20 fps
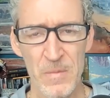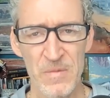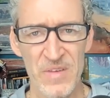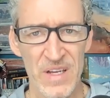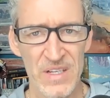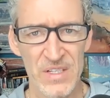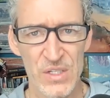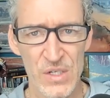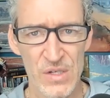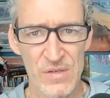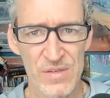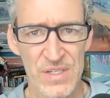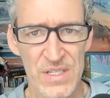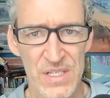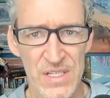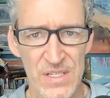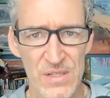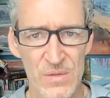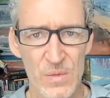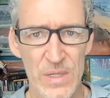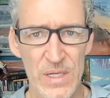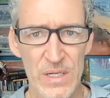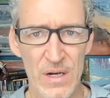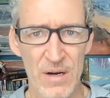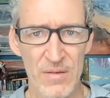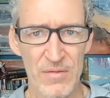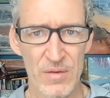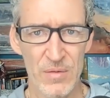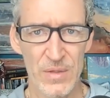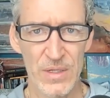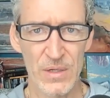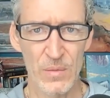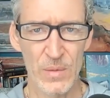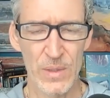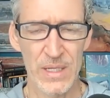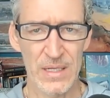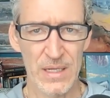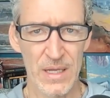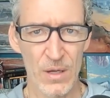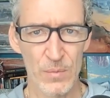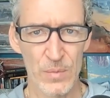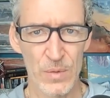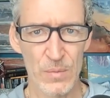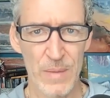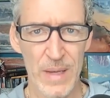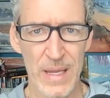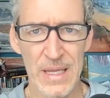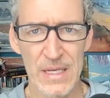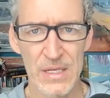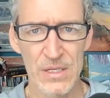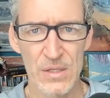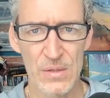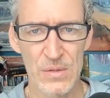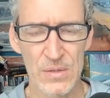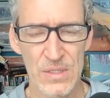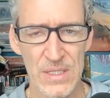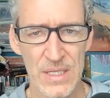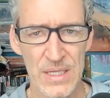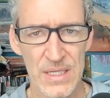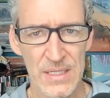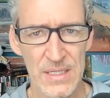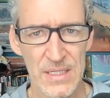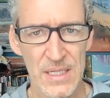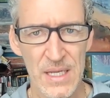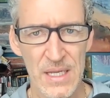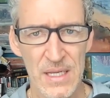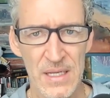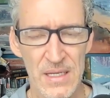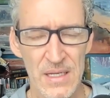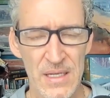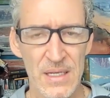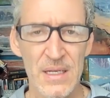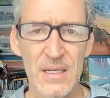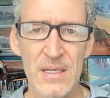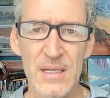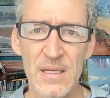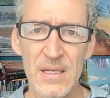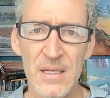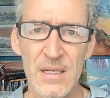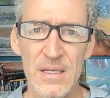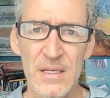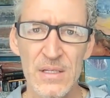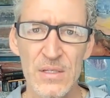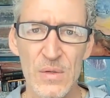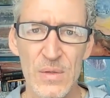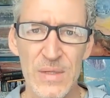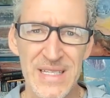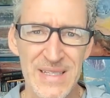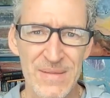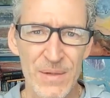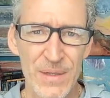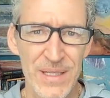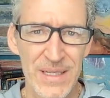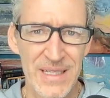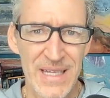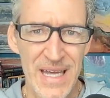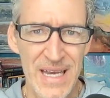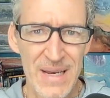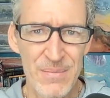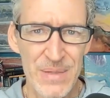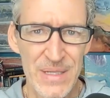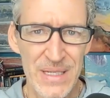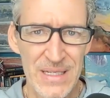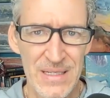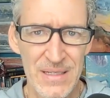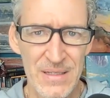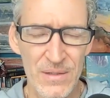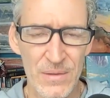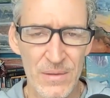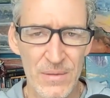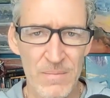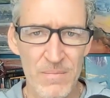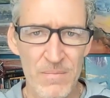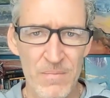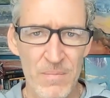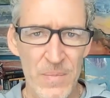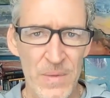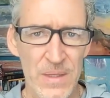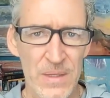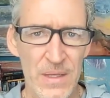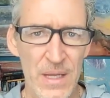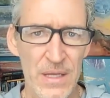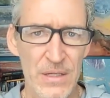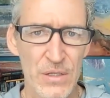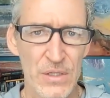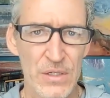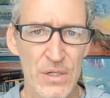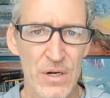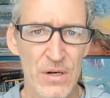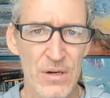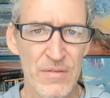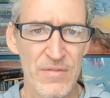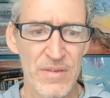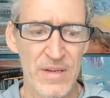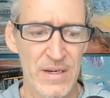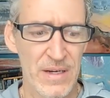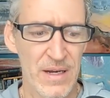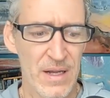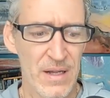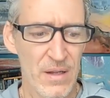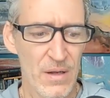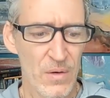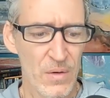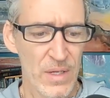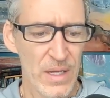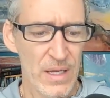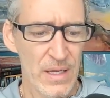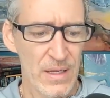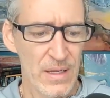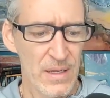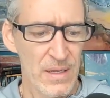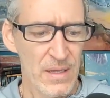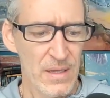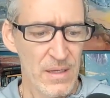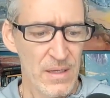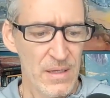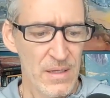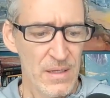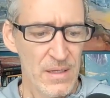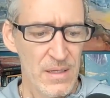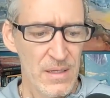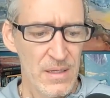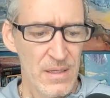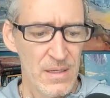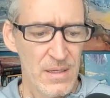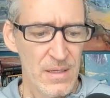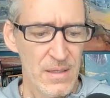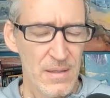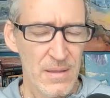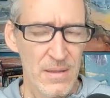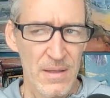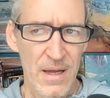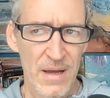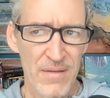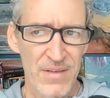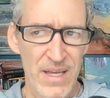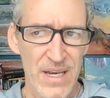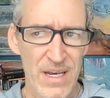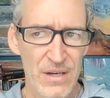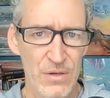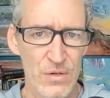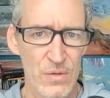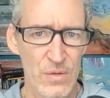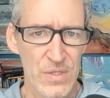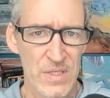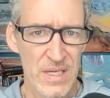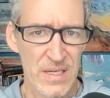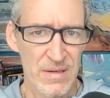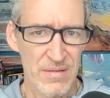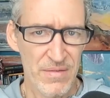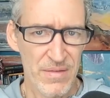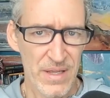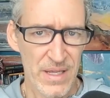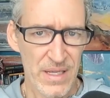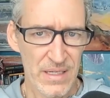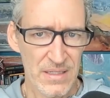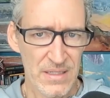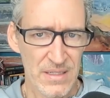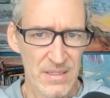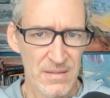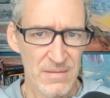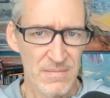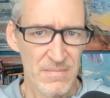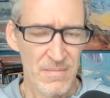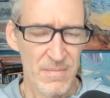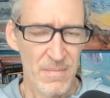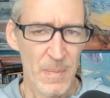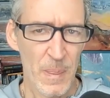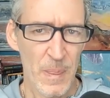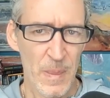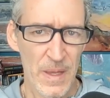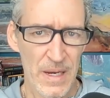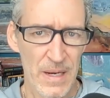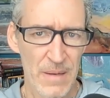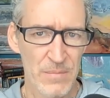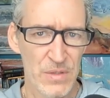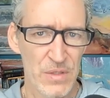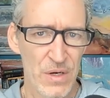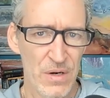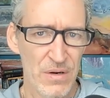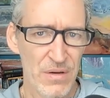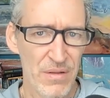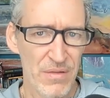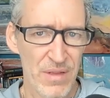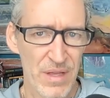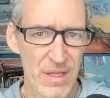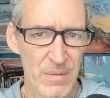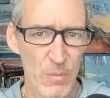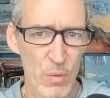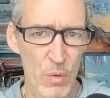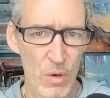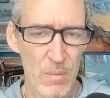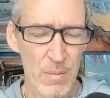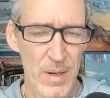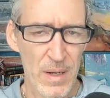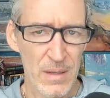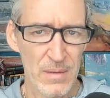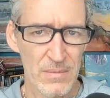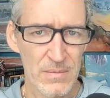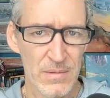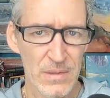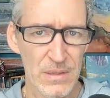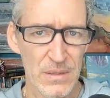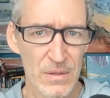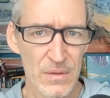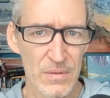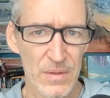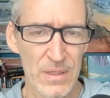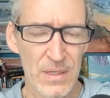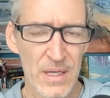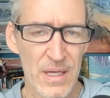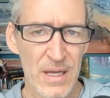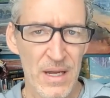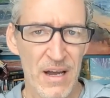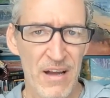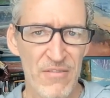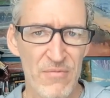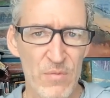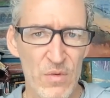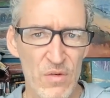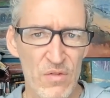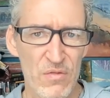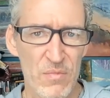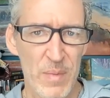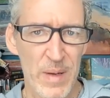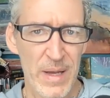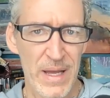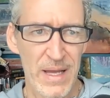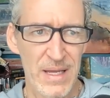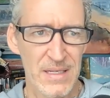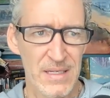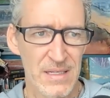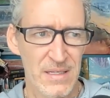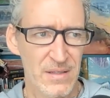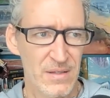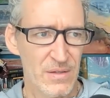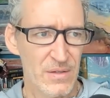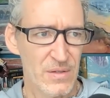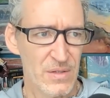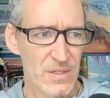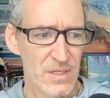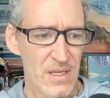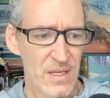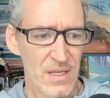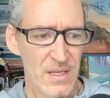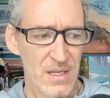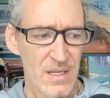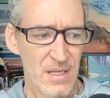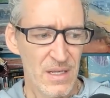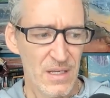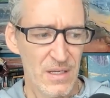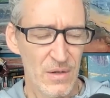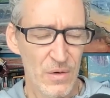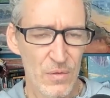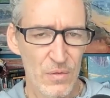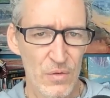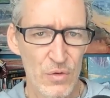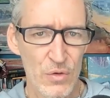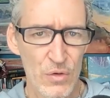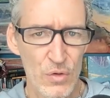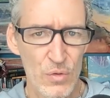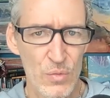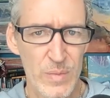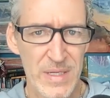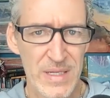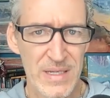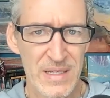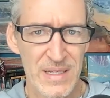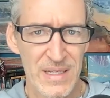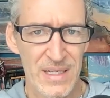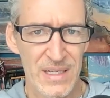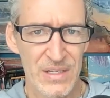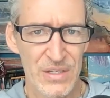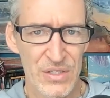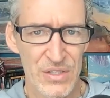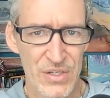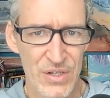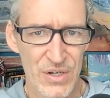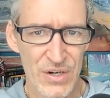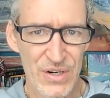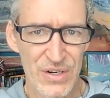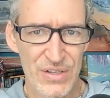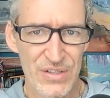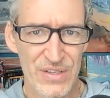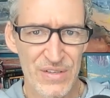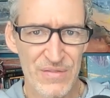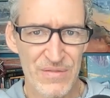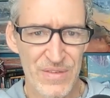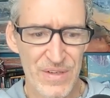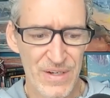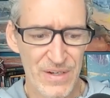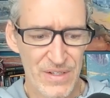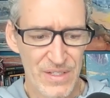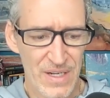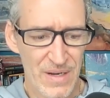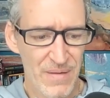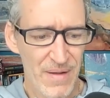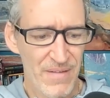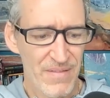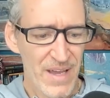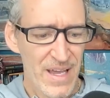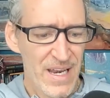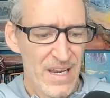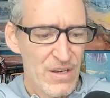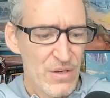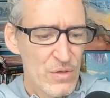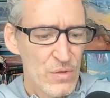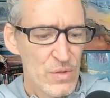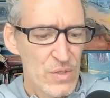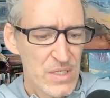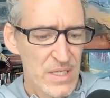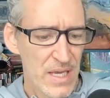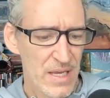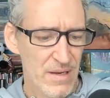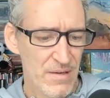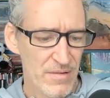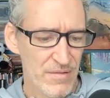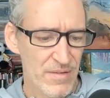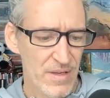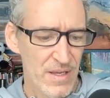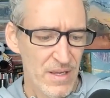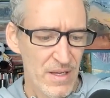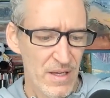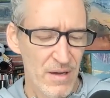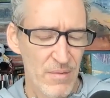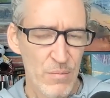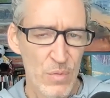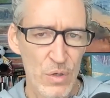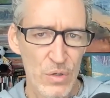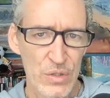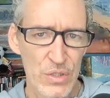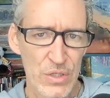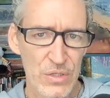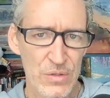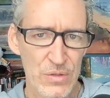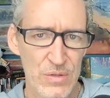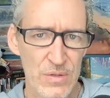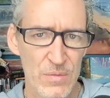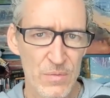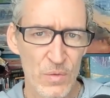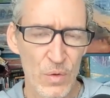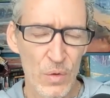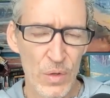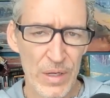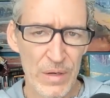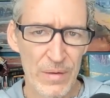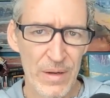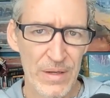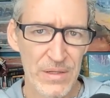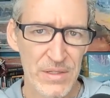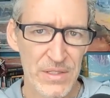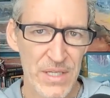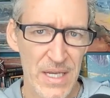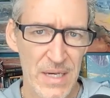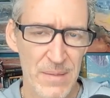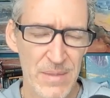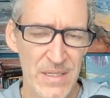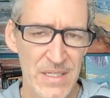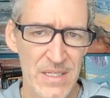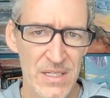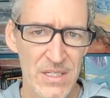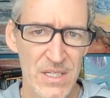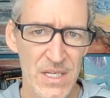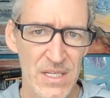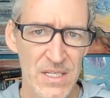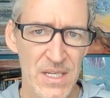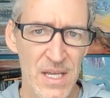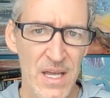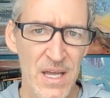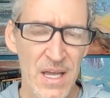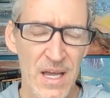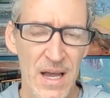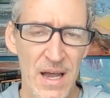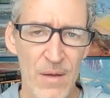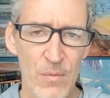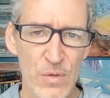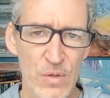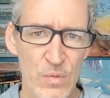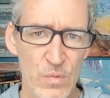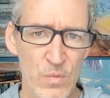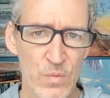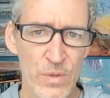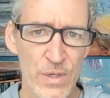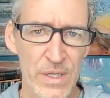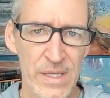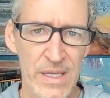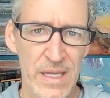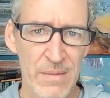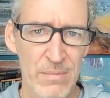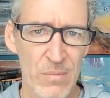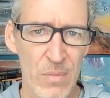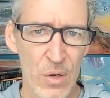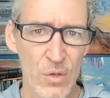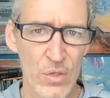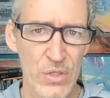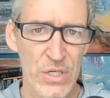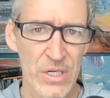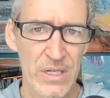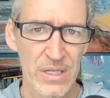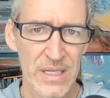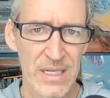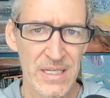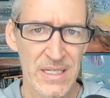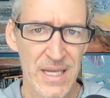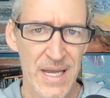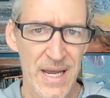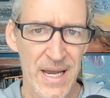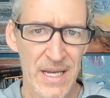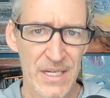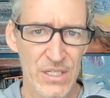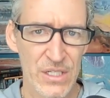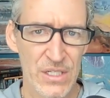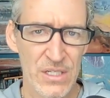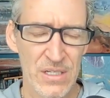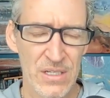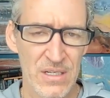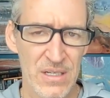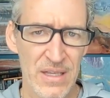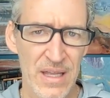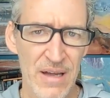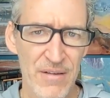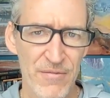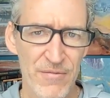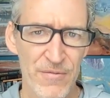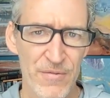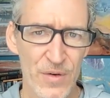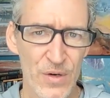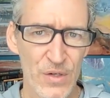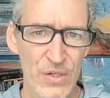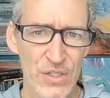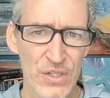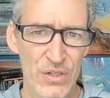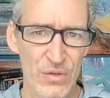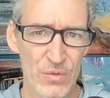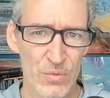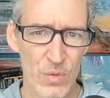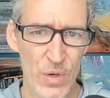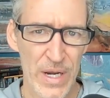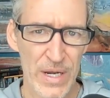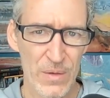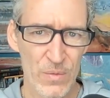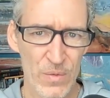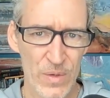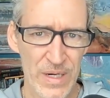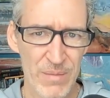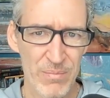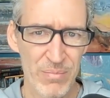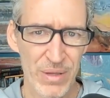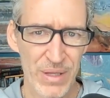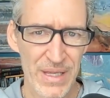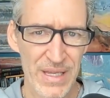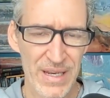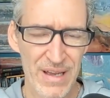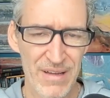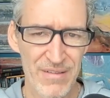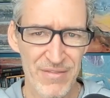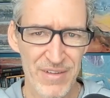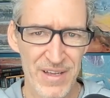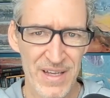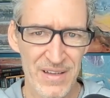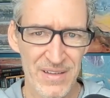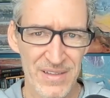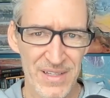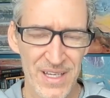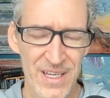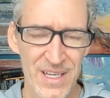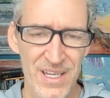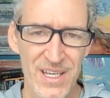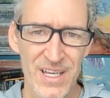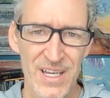We've got services that we offer. You know, we can help you manage those things. So it's really not a big deal. And you're starting to figure out, okay, I've got a new set of things that I'm starting to think more about. You know, that I've moved past those, you know, newbie concerns and fears. And I've got a new set of emotions rolling around inside of me, such as I was really emotionally attached to that first great replen I found.